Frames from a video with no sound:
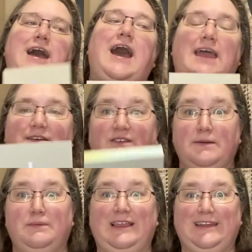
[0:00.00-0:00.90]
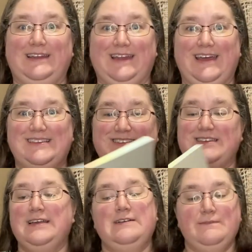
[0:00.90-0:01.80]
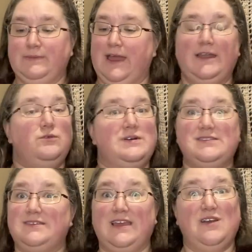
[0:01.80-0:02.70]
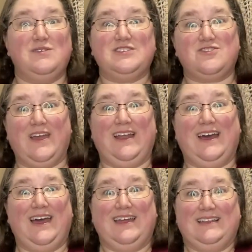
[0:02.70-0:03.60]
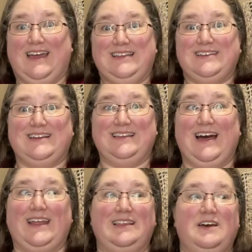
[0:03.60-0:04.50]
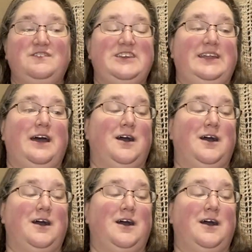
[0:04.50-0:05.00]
I have completed it, and it was great. I liked it a lot. I loved it.